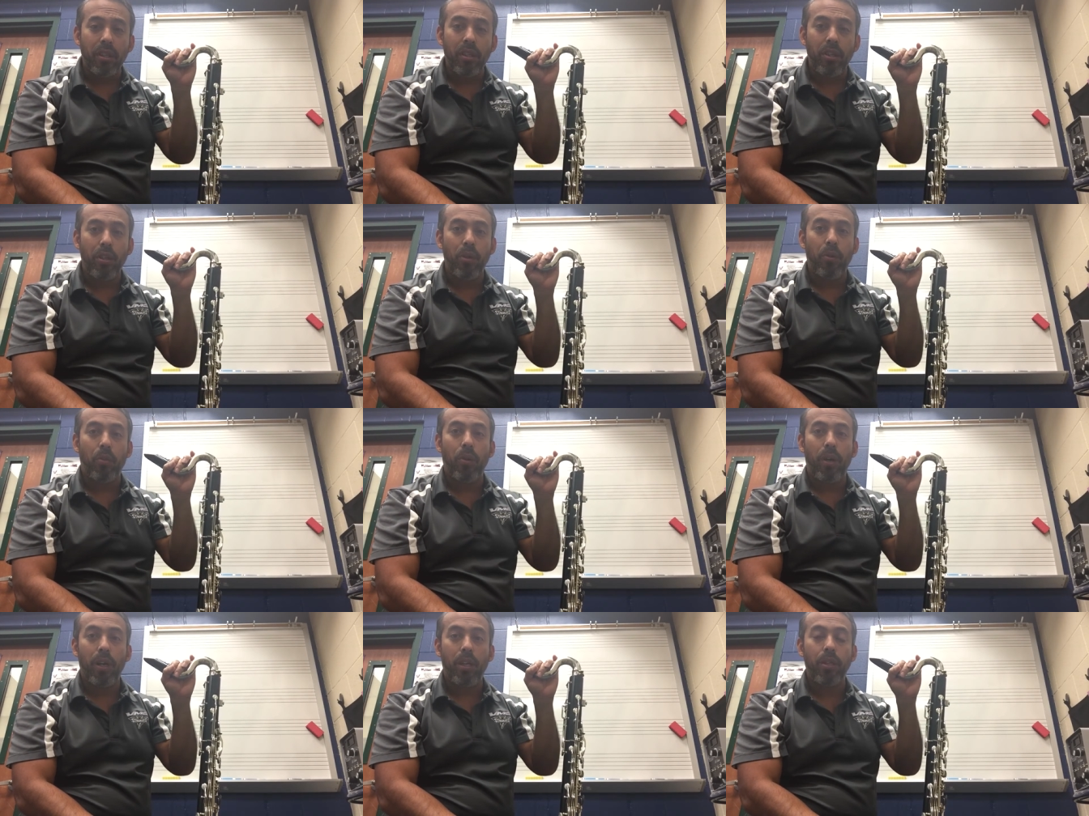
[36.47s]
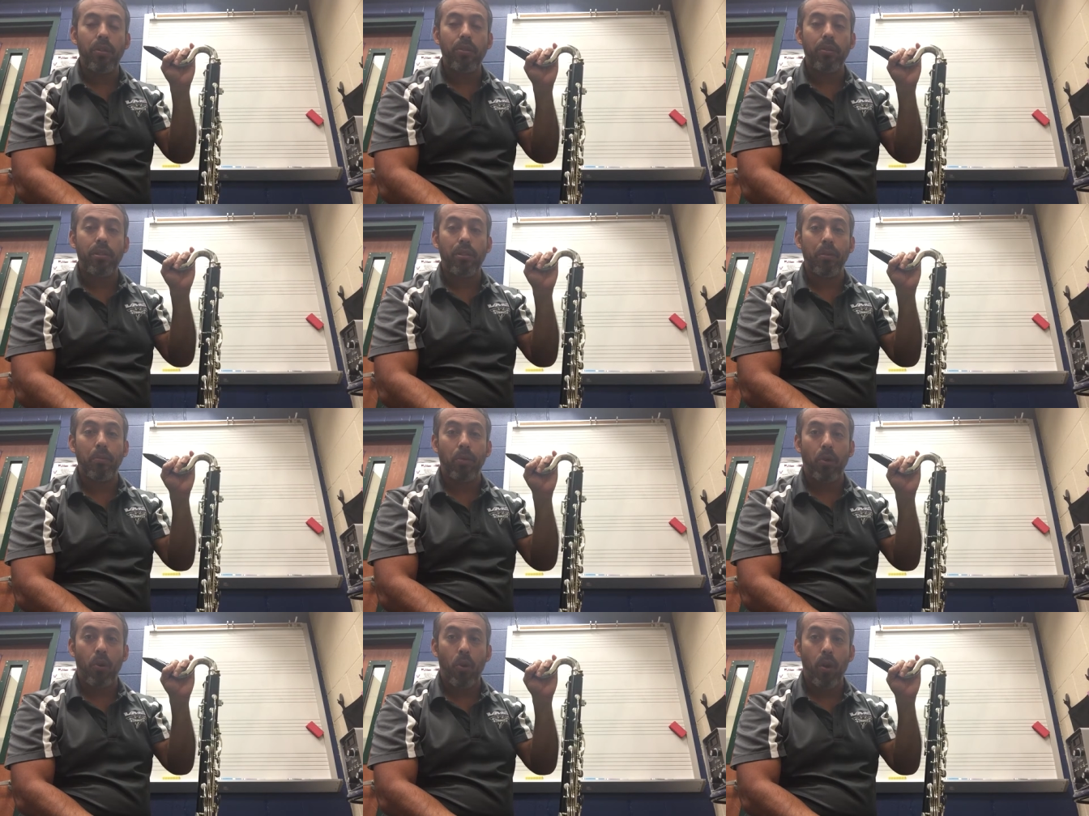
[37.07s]
you'll want to use
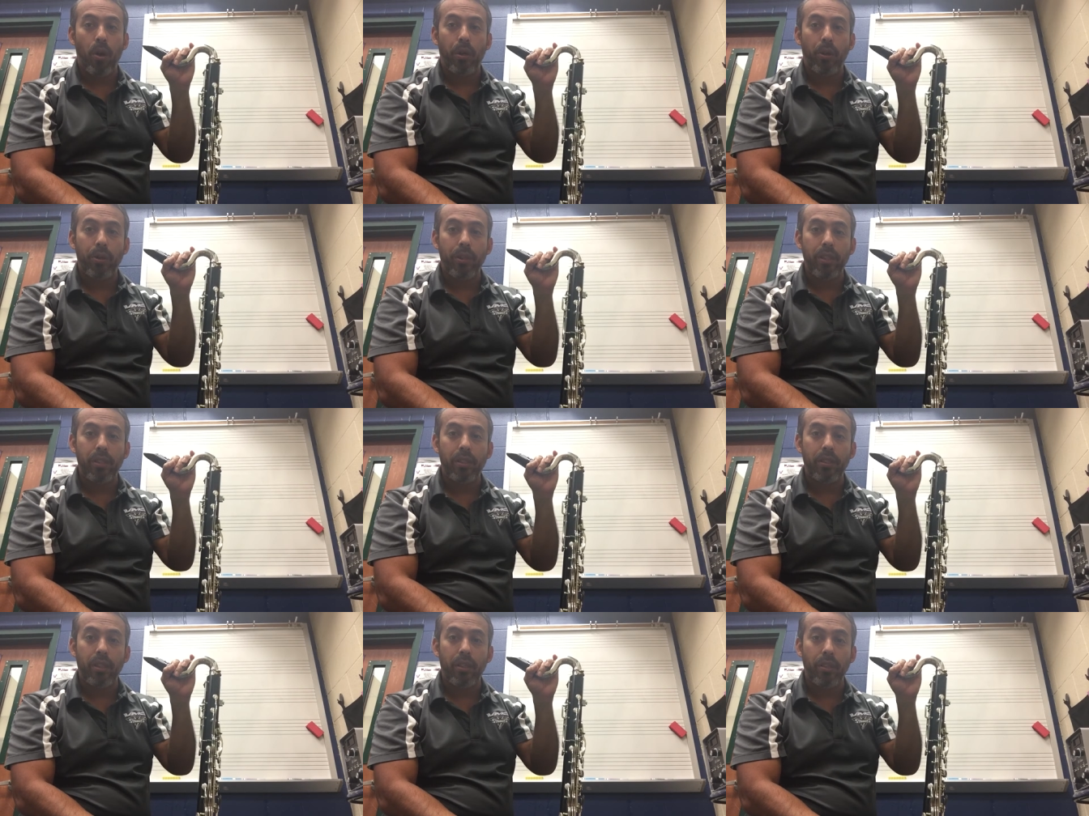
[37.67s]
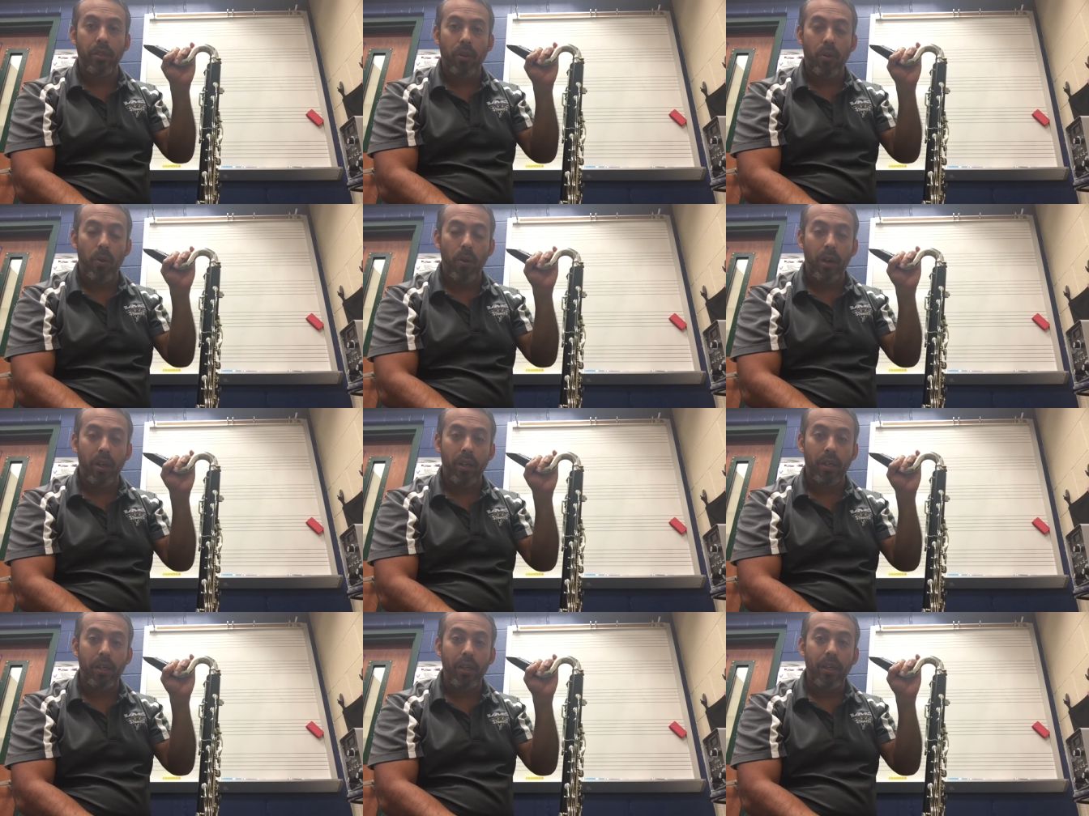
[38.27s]
some cork grease on your
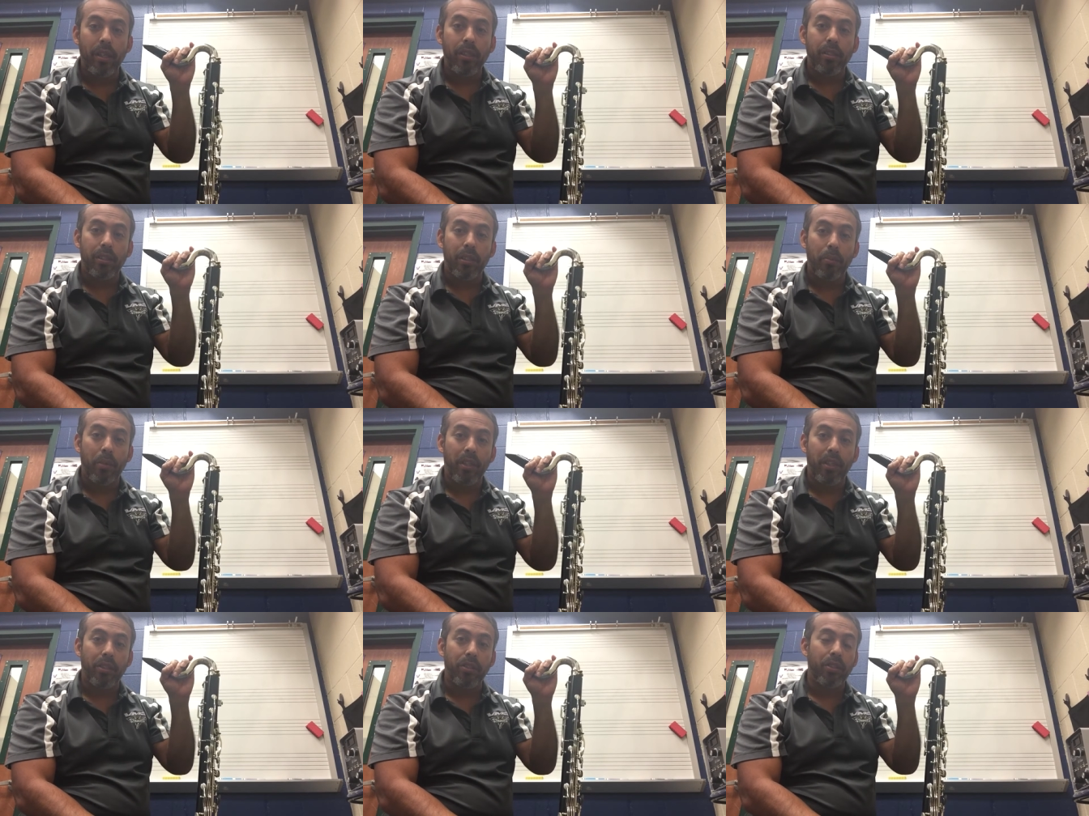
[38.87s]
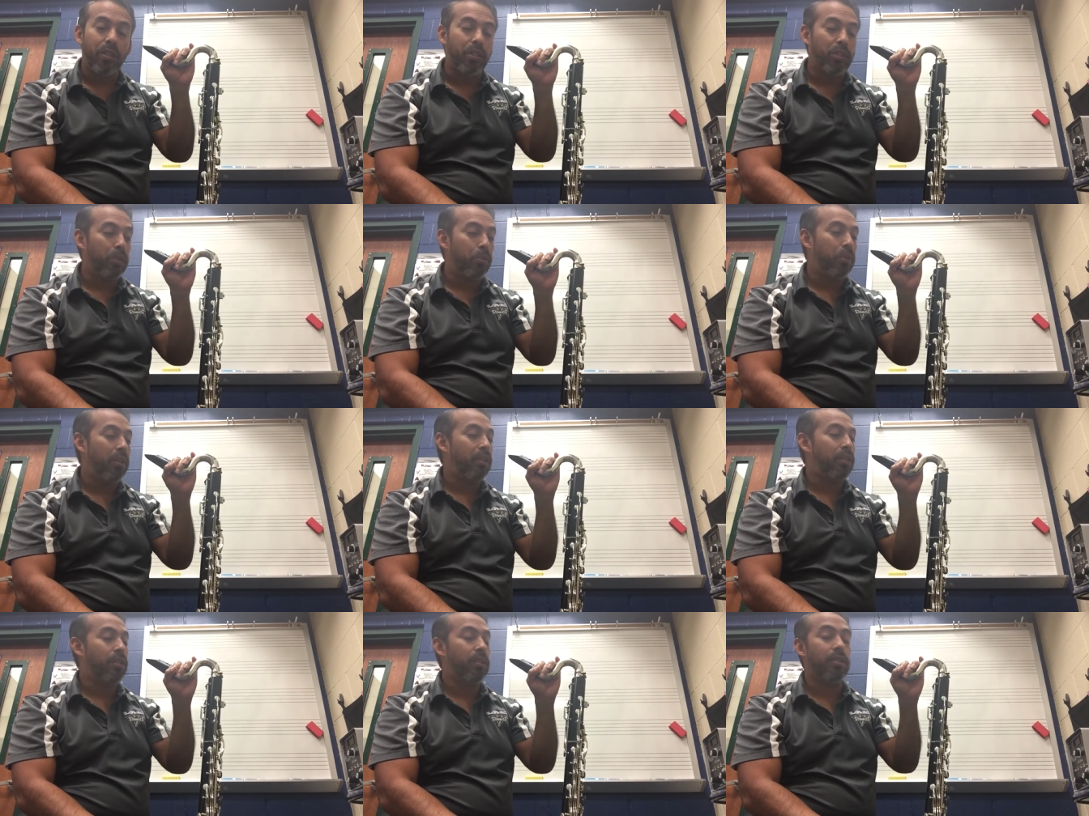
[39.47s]
cork to make sure the two
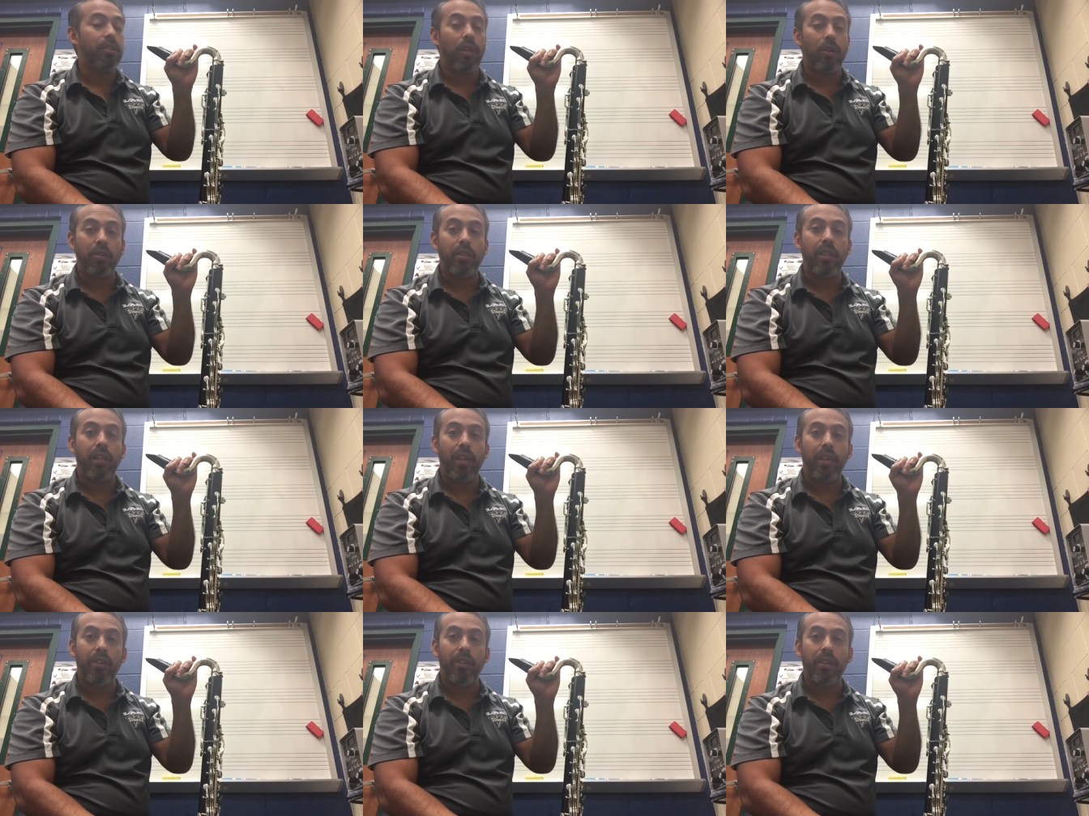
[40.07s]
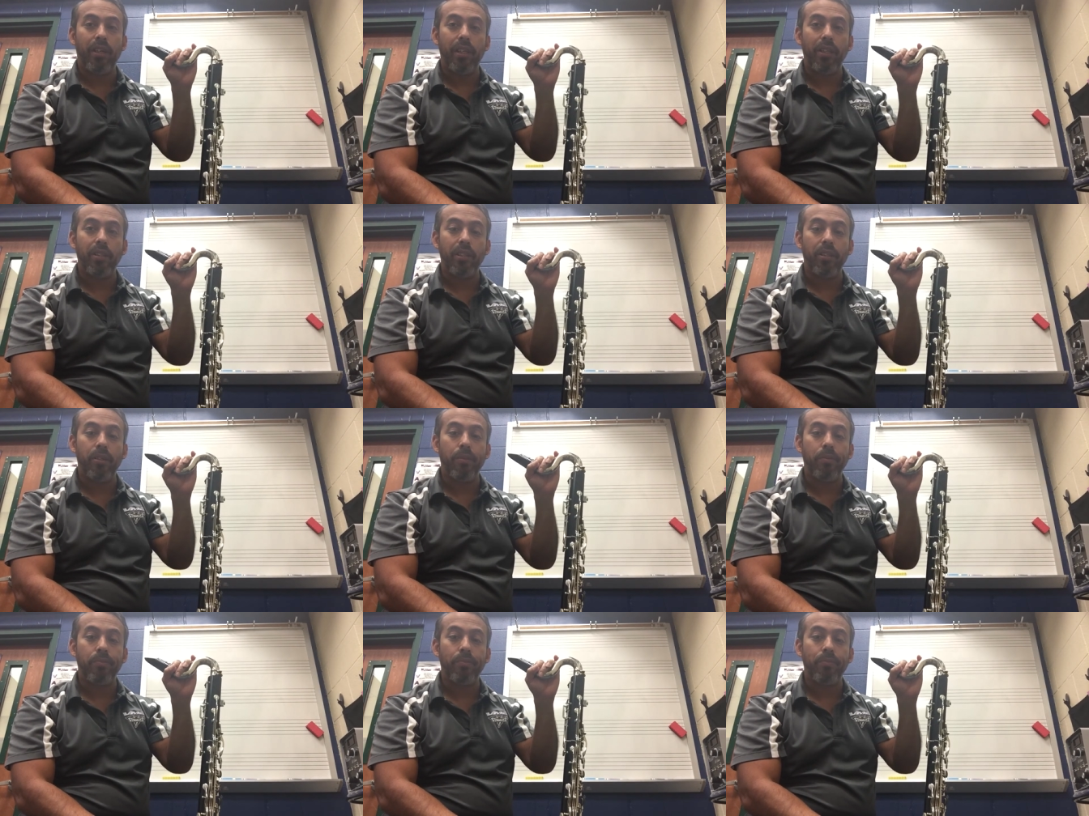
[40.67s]
pieces go together
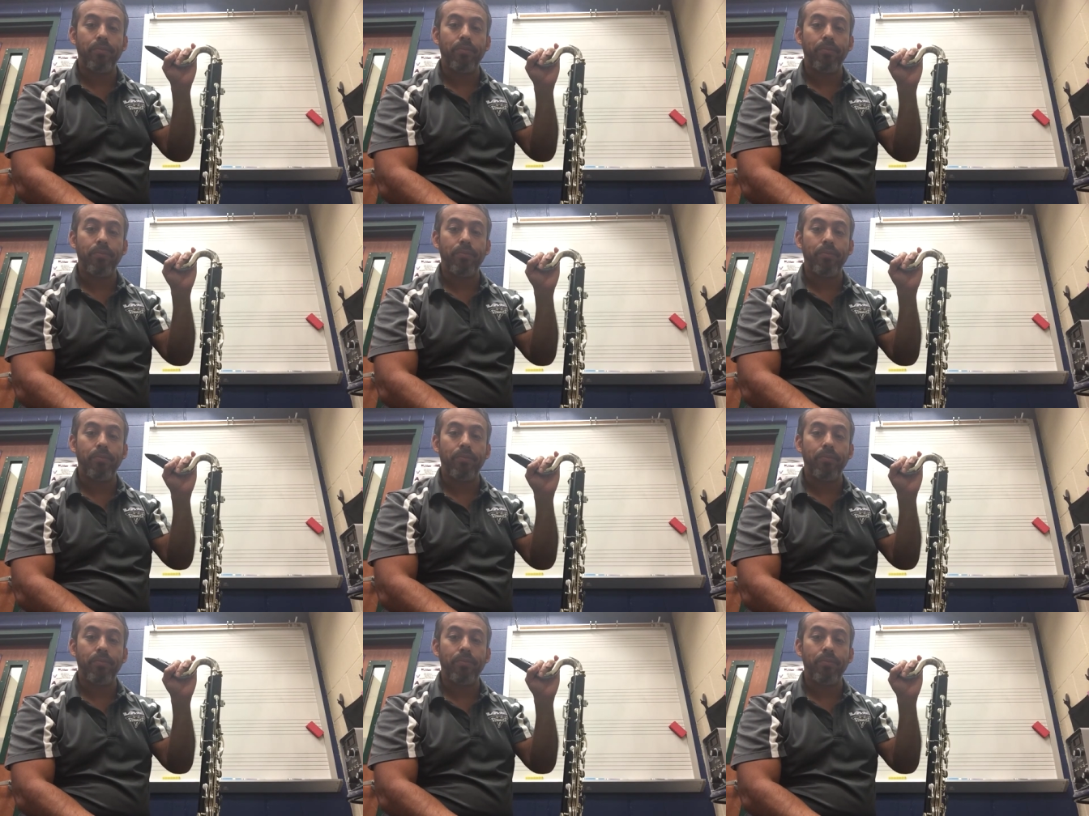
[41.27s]
easier.